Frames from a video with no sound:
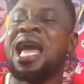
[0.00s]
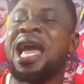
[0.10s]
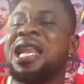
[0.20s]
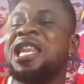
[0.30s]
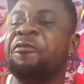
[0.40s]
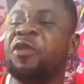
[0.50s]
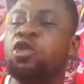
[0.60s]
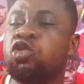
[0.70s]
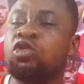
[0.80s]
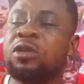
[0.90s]
and leave
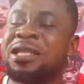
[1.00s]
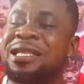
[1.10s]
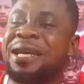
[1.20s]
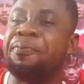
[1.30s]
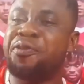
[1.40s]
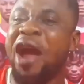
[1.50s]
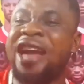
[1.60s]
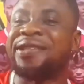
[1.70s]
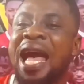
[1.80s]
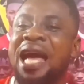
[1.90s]
it to the
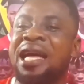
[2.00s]
price,